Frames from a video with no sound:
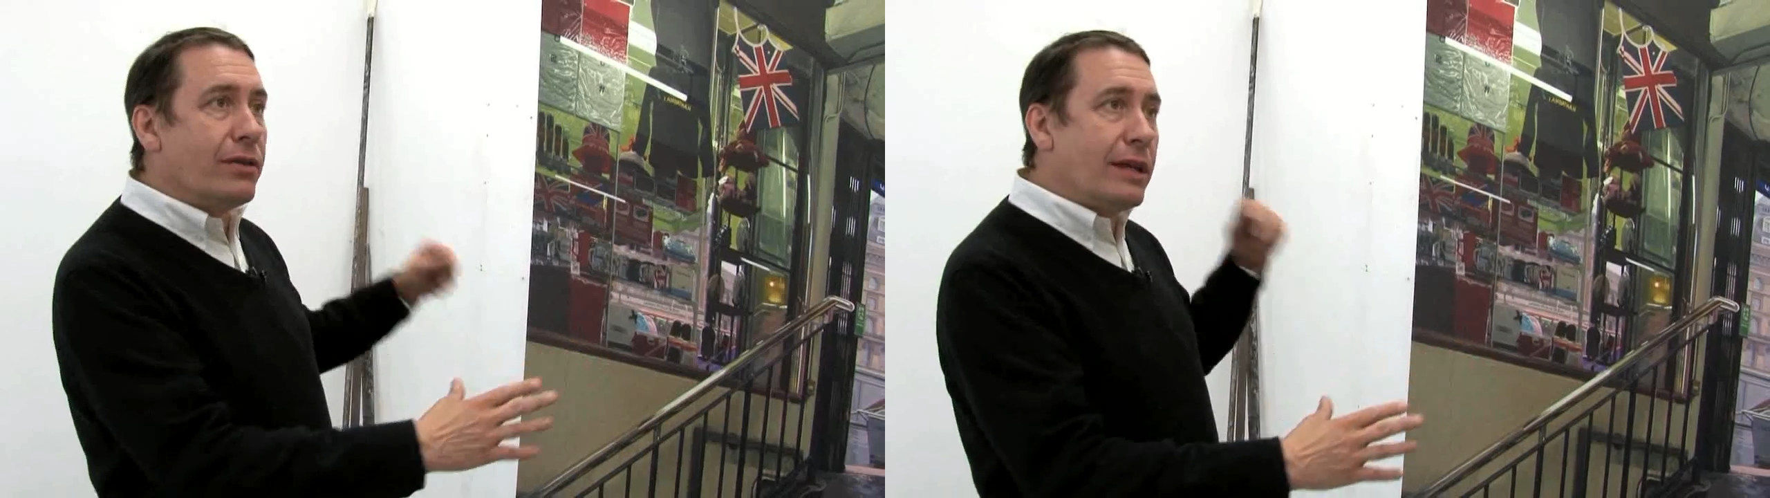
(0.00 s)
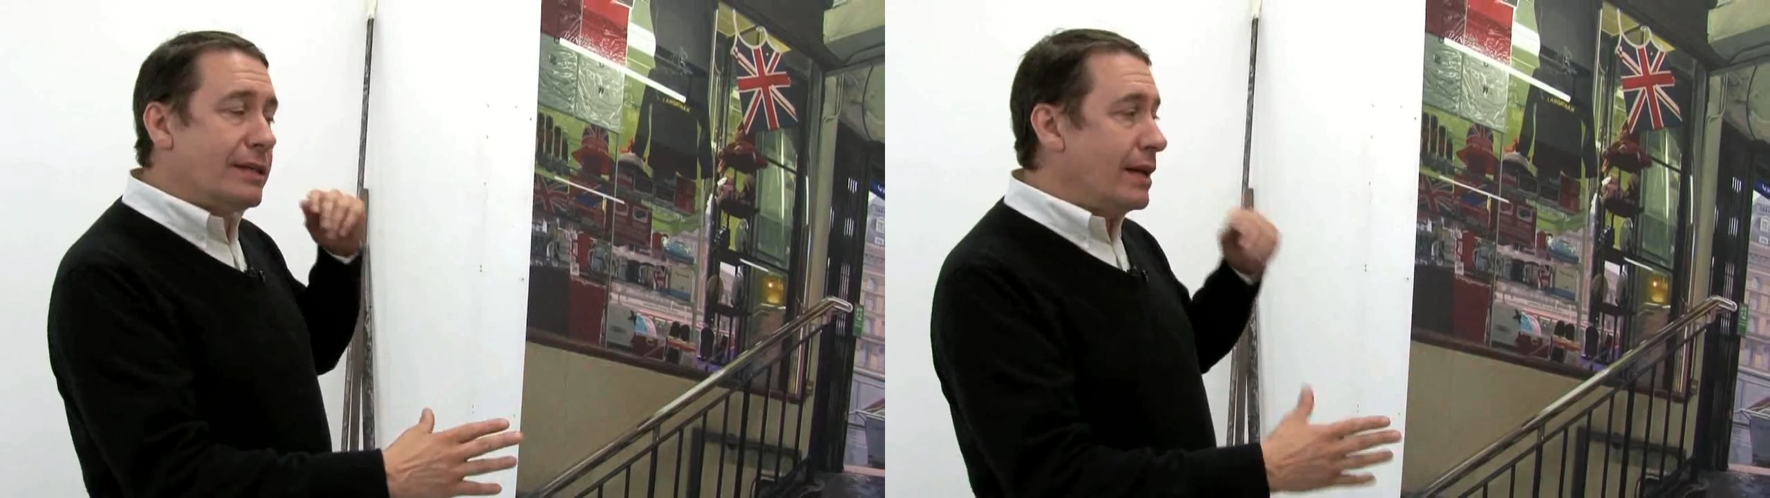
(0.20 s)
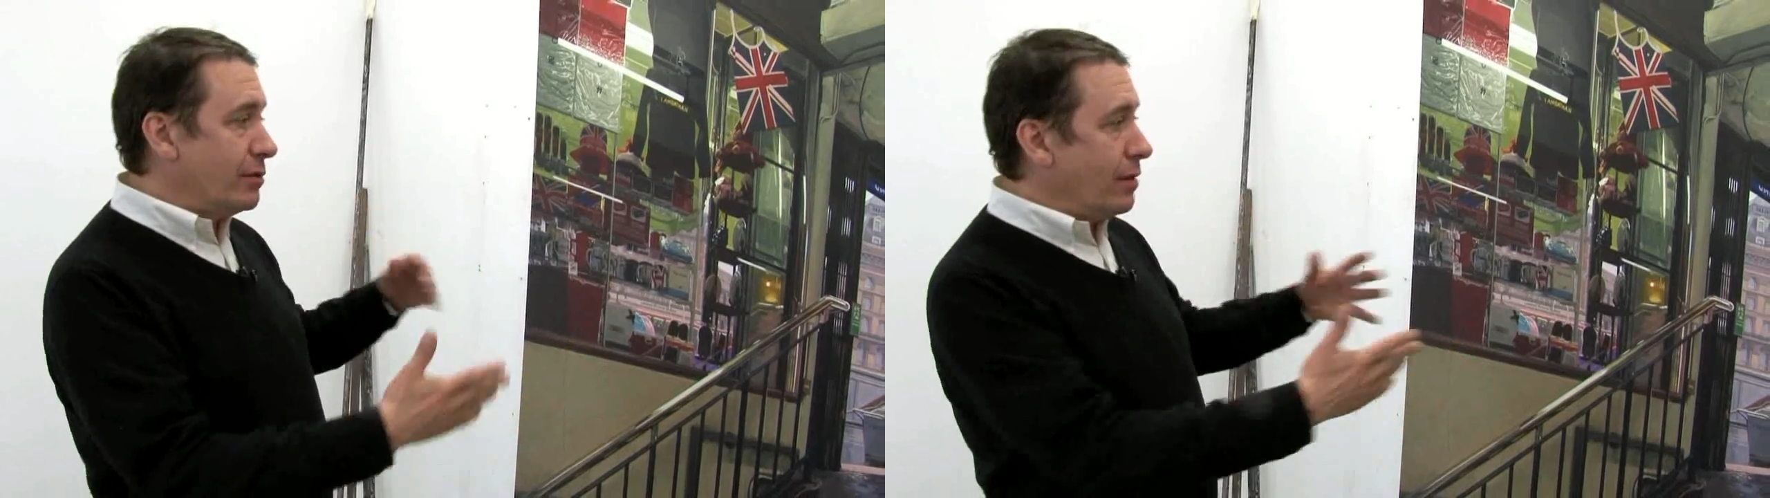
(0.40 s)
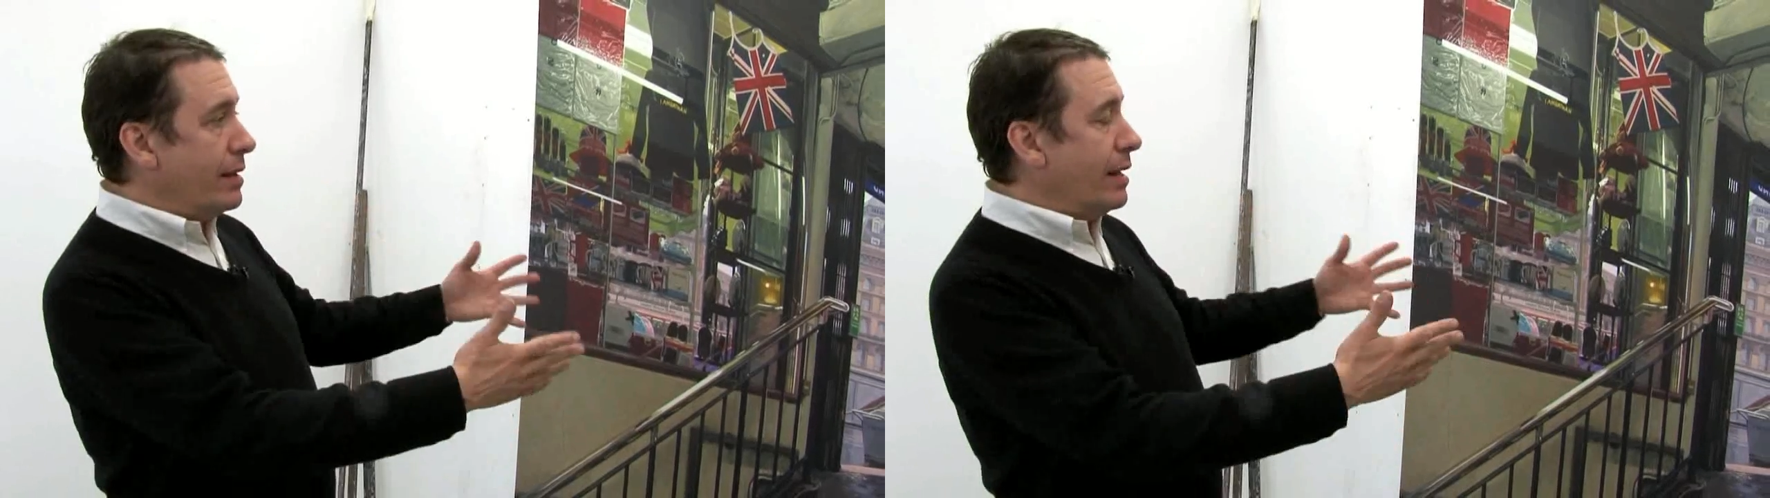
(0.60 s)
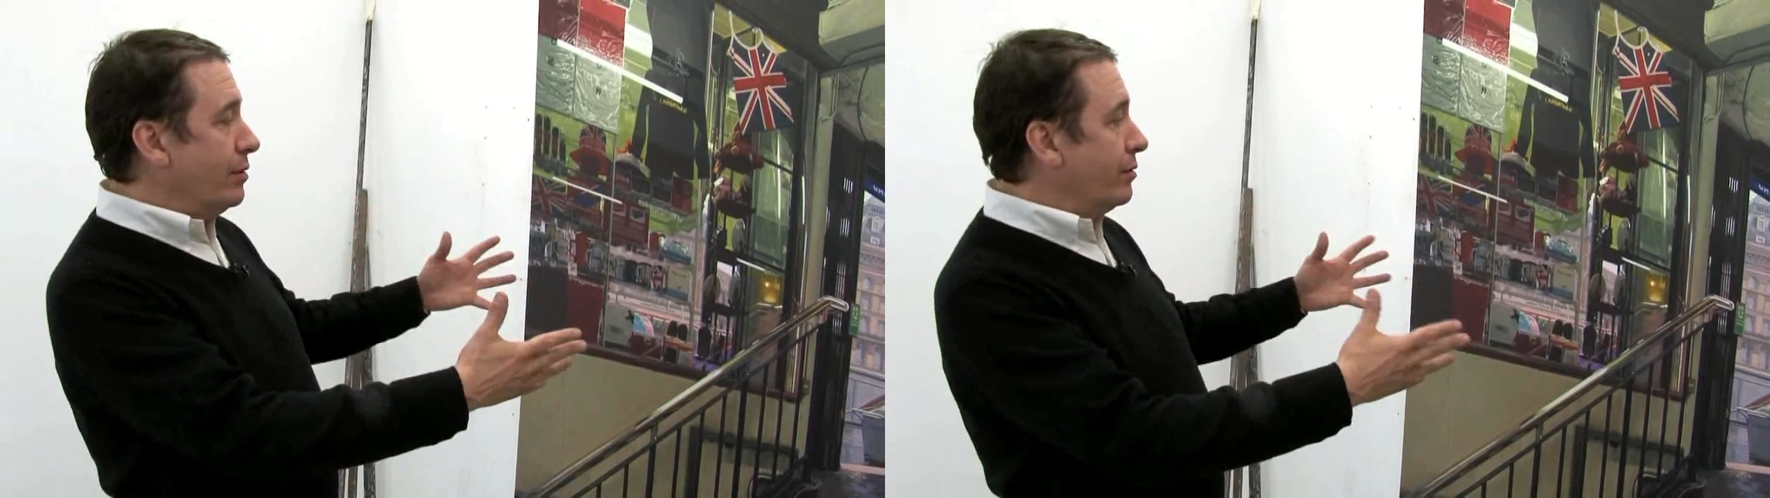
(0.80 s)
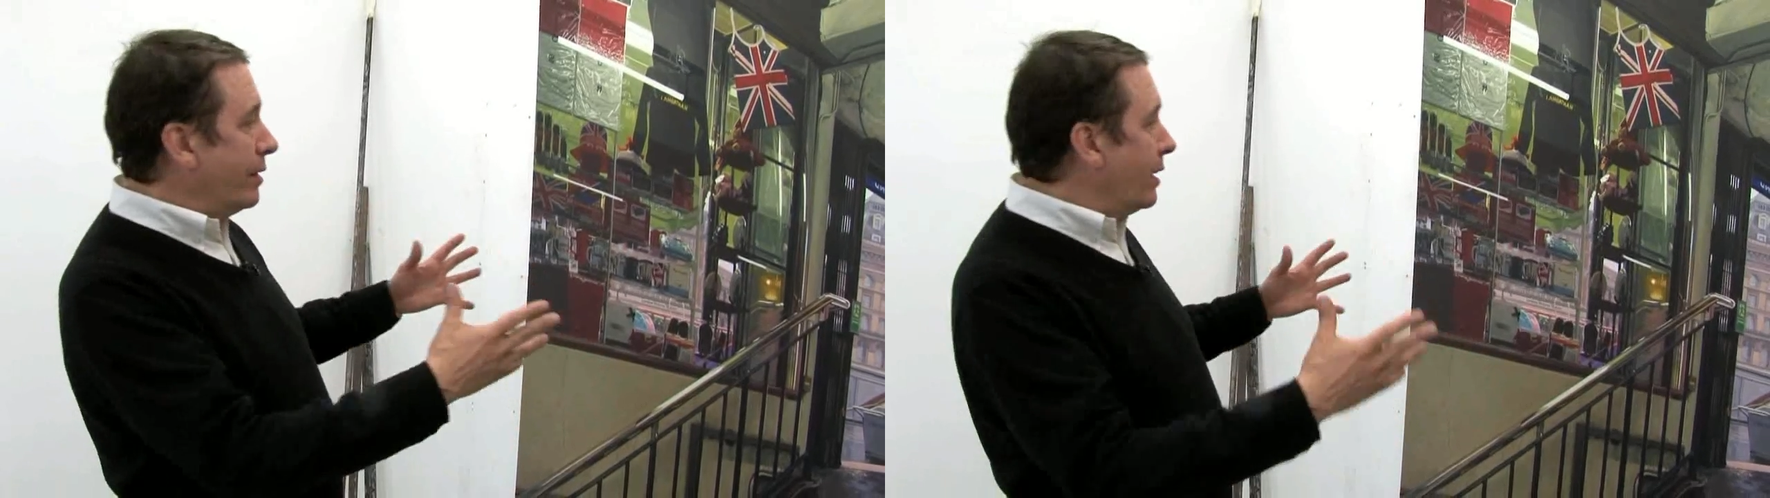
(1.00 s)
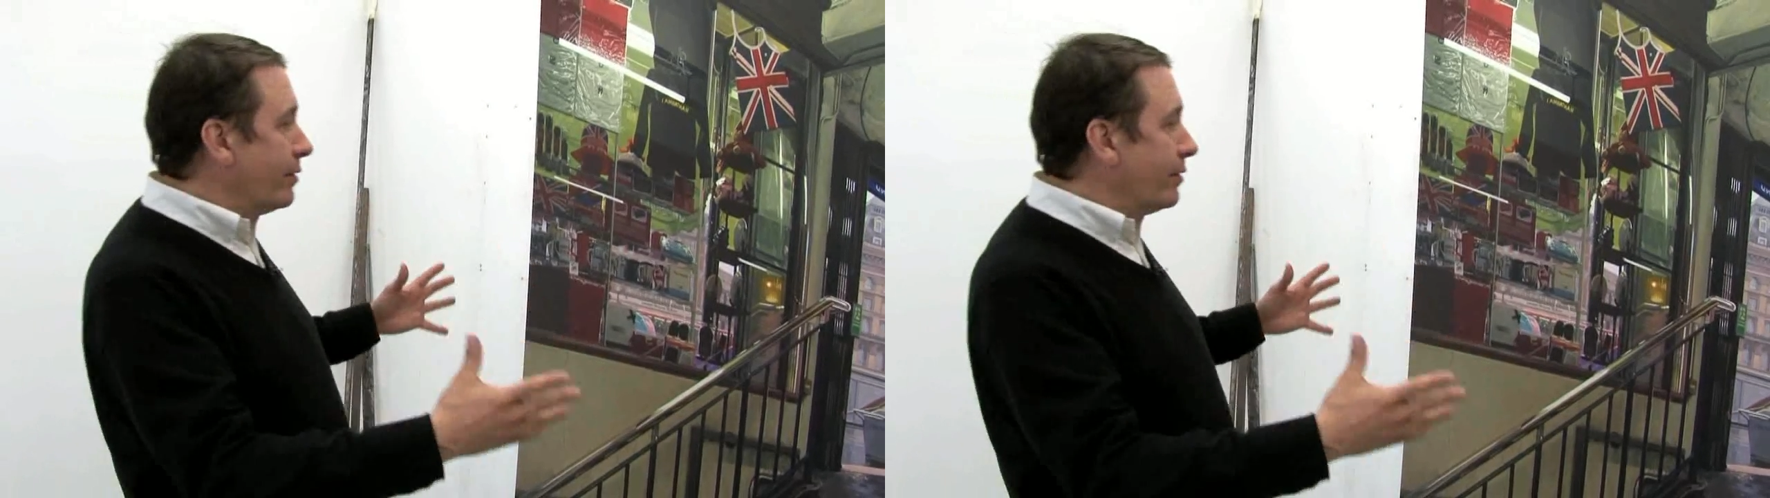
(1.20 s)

that sounds great, that looks great.